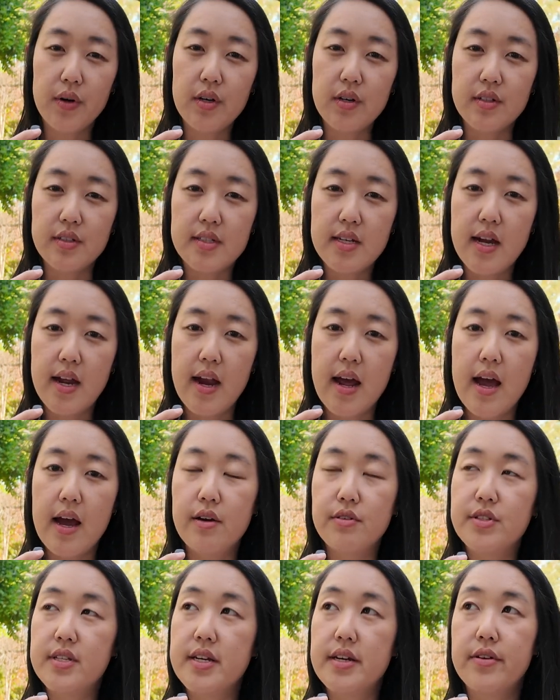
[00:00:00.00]
world and
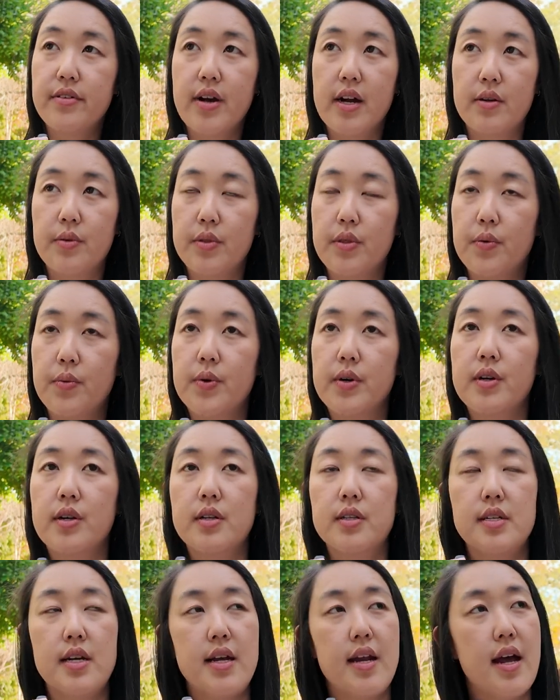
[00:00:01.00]
how to interact with the
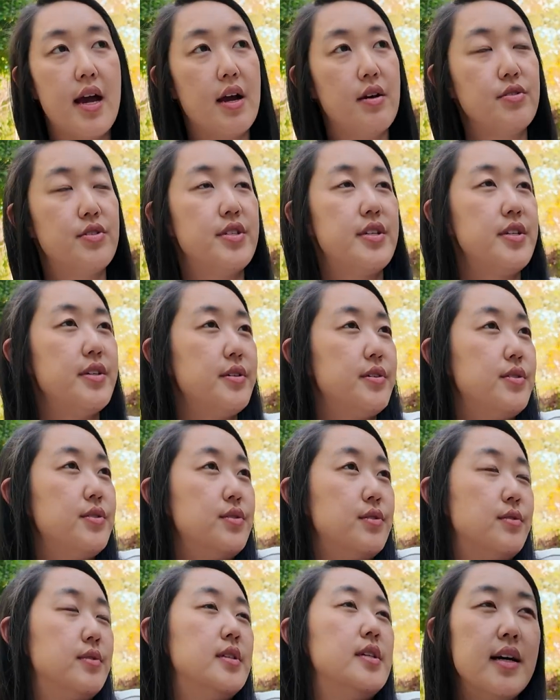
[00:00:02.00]
world and how
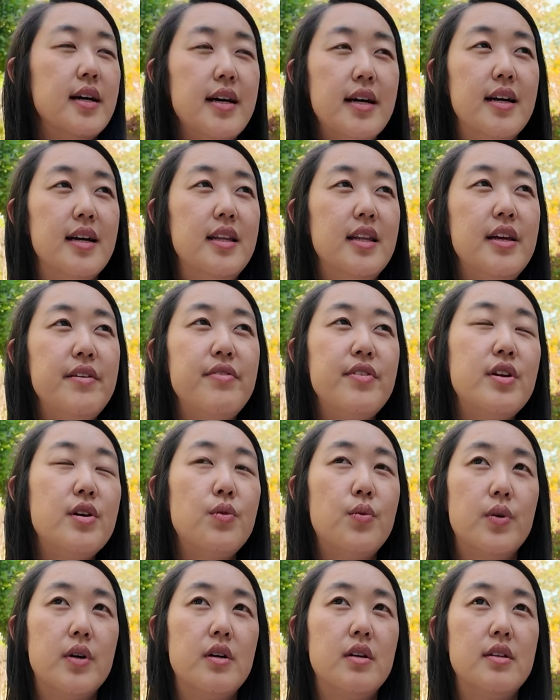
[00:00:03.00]
to live in
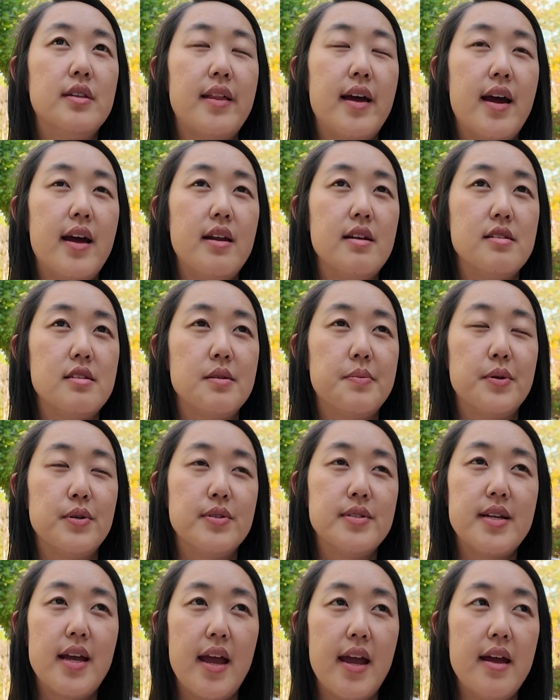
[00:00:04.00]
a world that is
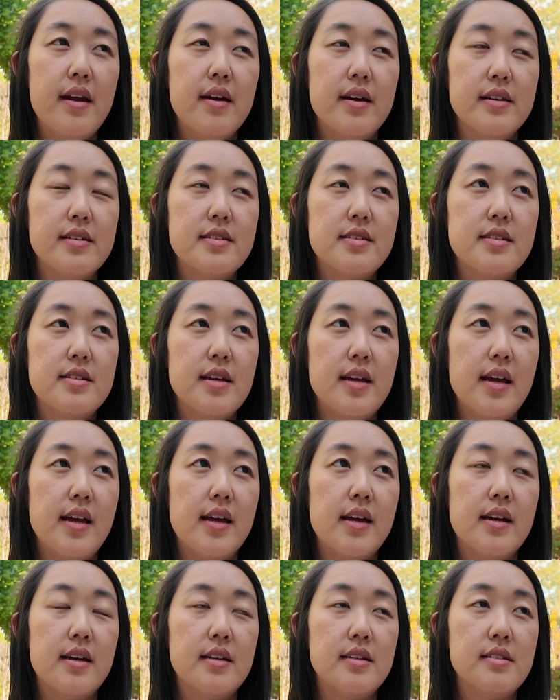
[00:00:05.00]
supposed to hate us
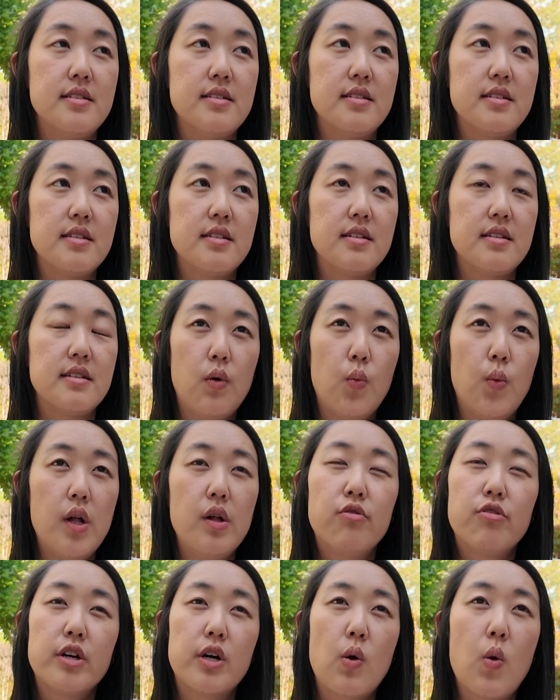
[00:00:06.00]
and
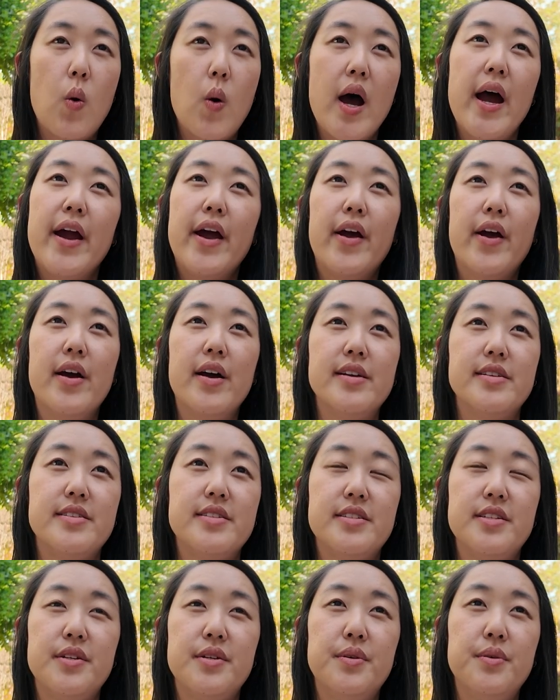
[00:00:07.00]
will require
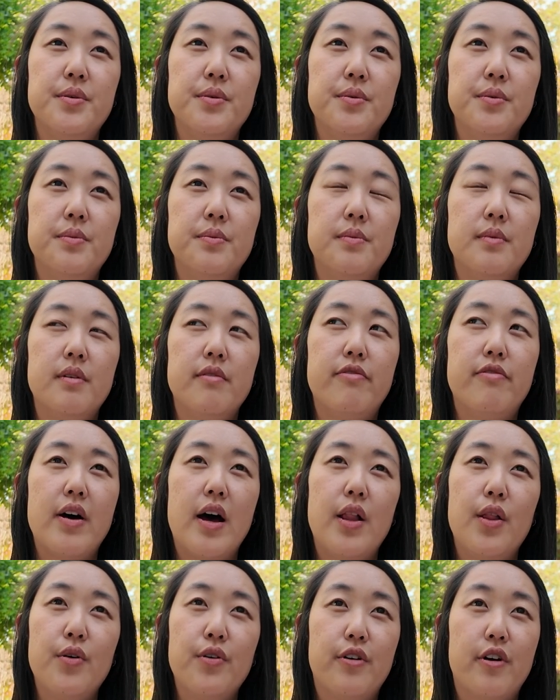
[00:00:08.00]
us to
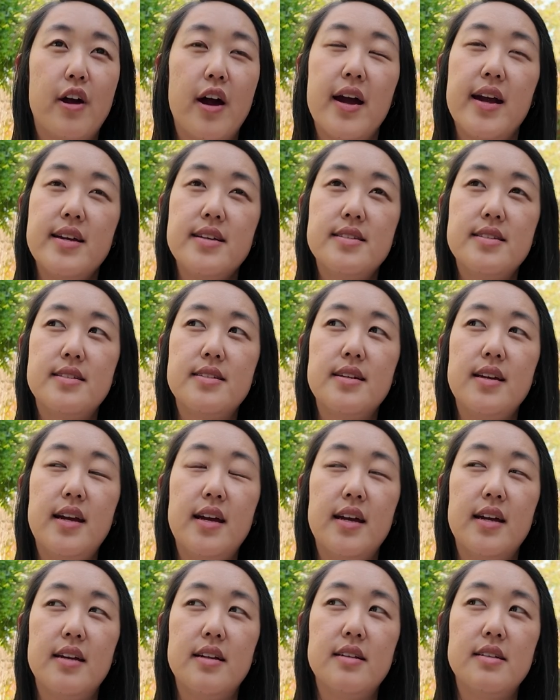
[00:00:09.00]
follow Christ
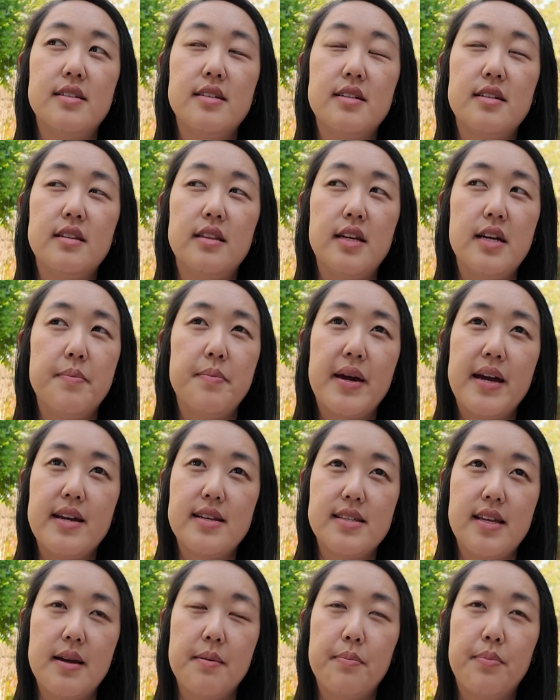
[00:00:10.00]
and lead by
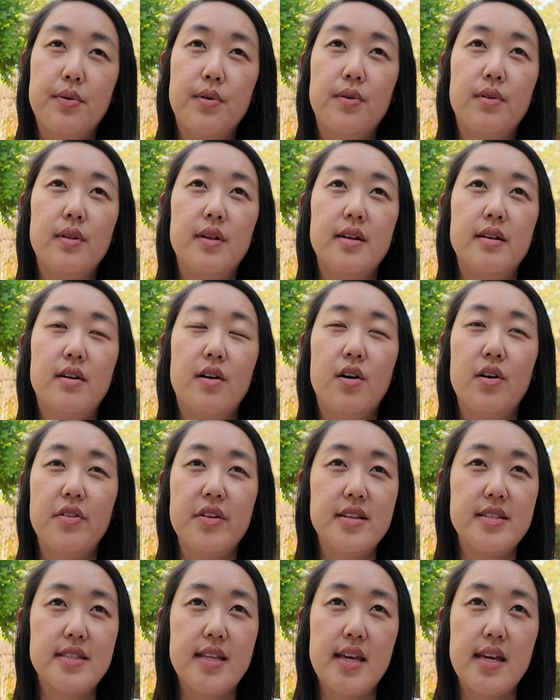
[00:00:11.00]
example and all
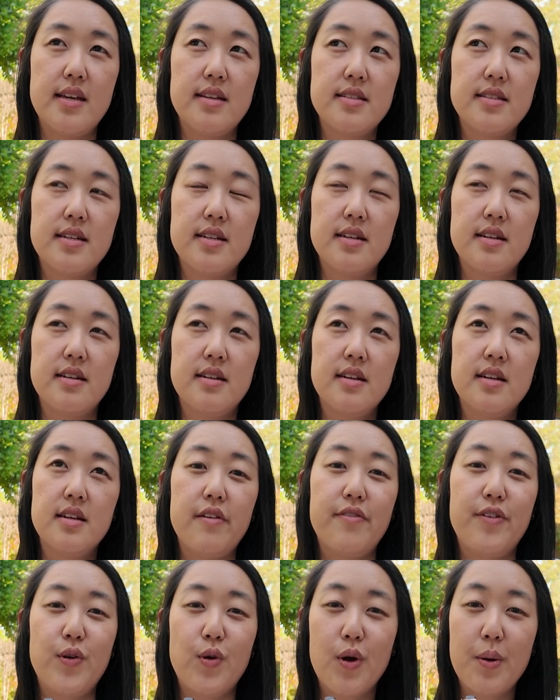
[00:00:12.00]
these things. And
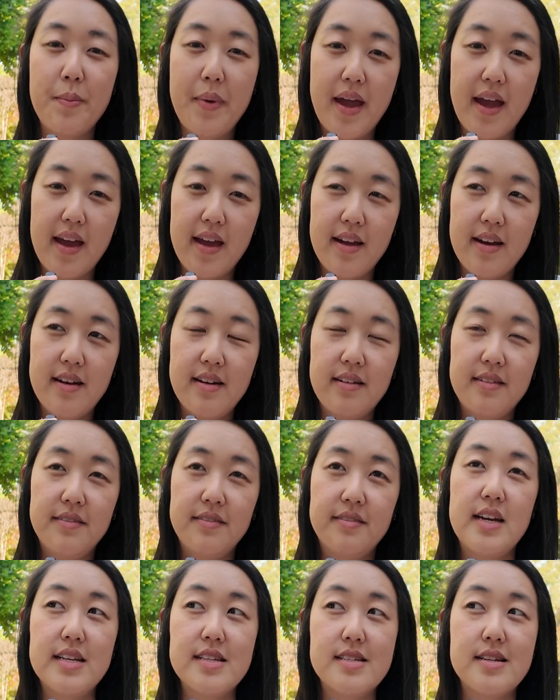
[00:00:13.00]
if your man
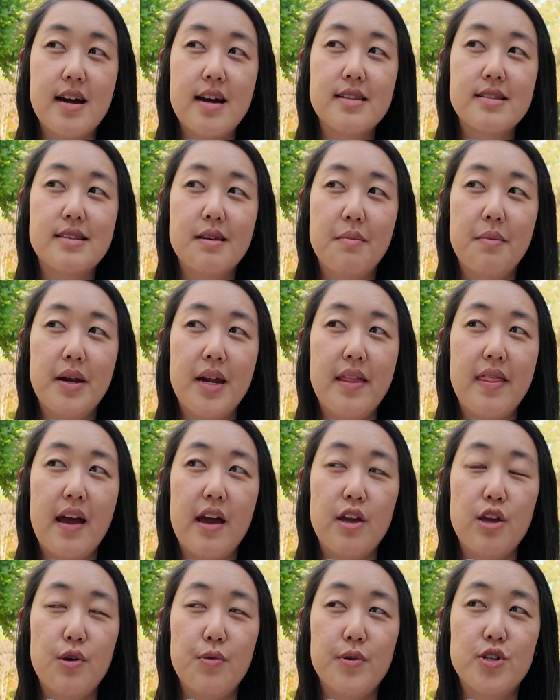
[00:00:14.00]
is not somebody
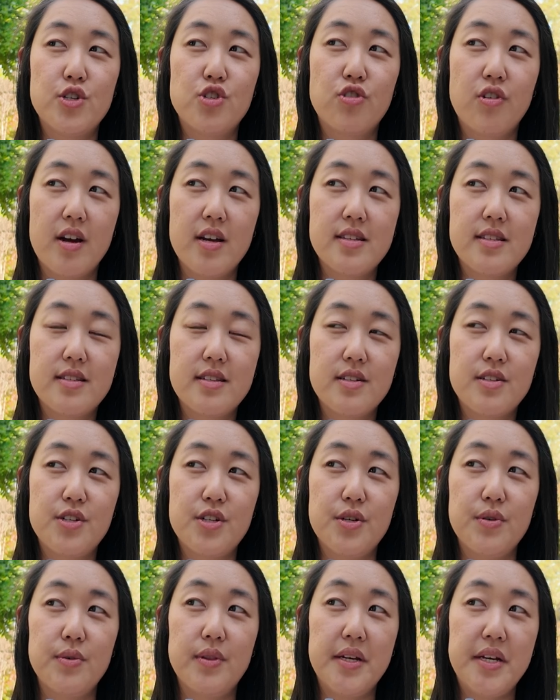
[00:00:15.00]
that would trust
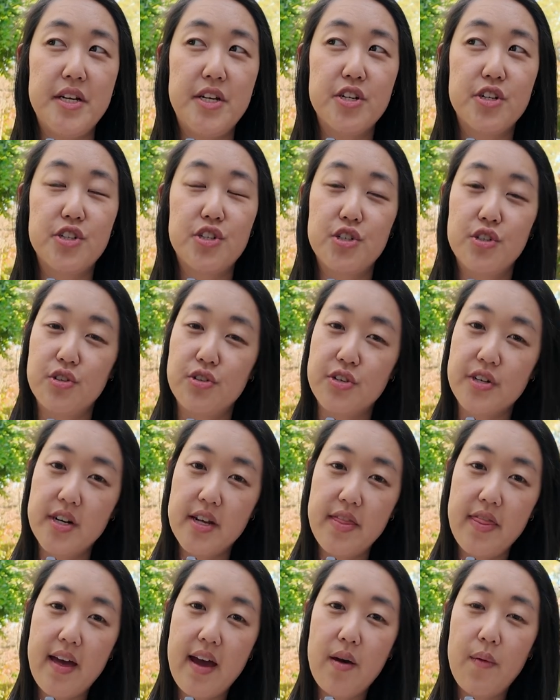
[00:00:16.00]
to lead your
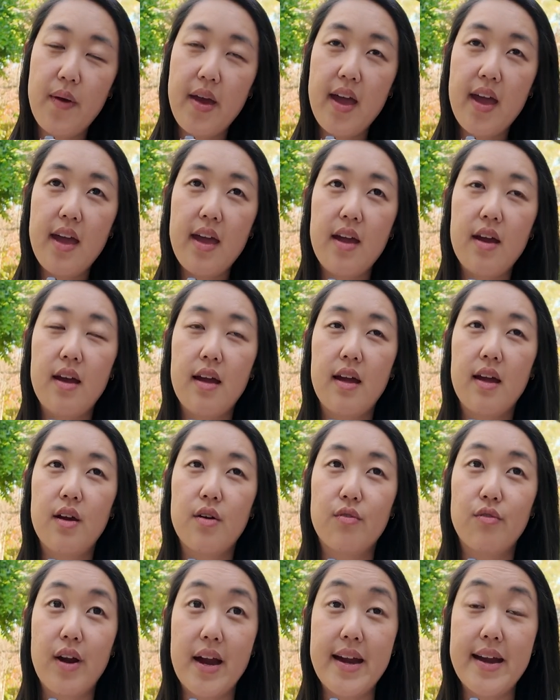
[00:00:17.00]
children in that way
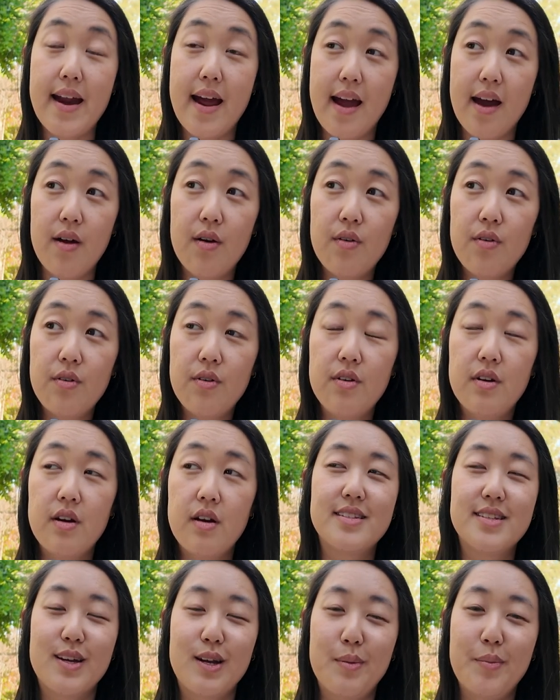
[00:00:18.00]
right now,
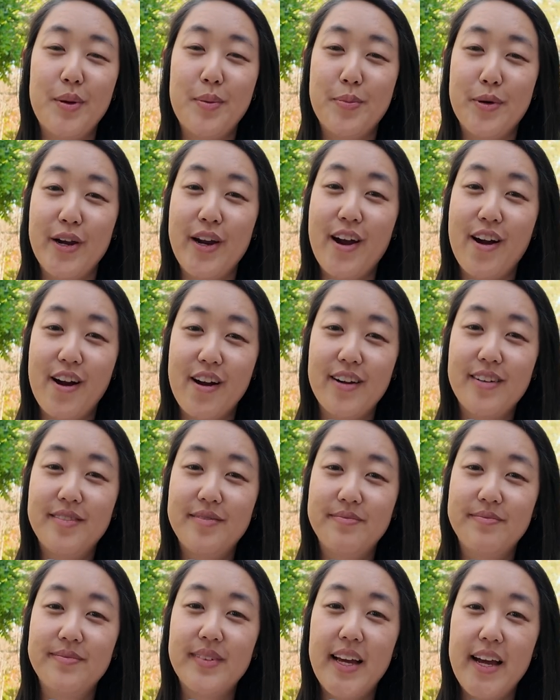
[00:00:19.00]
it's going to be pretty hard
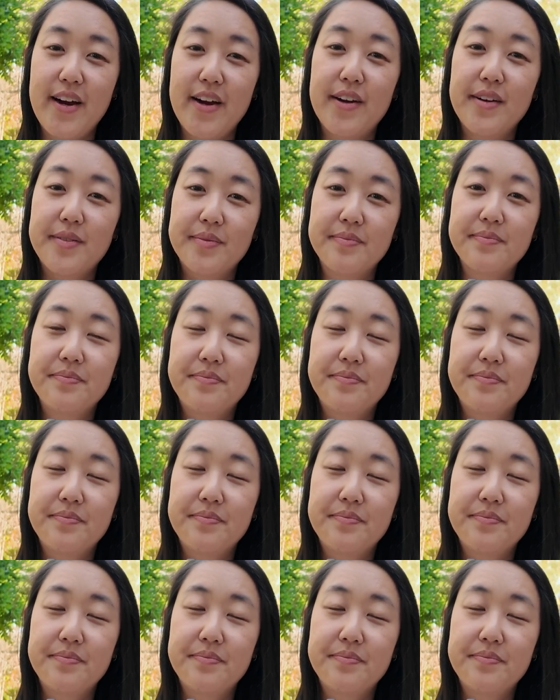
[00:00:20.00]
later.